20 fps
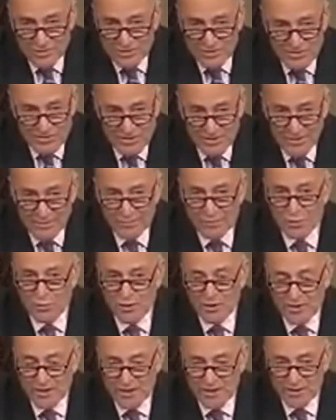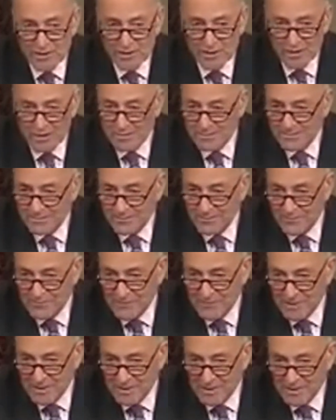They don't know where they are.
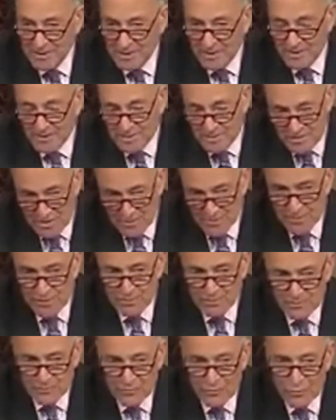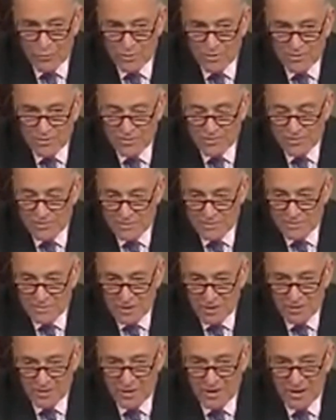And some of them, of course, are
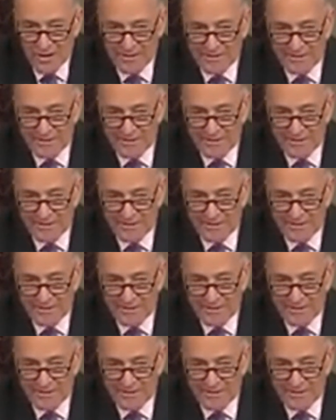gone.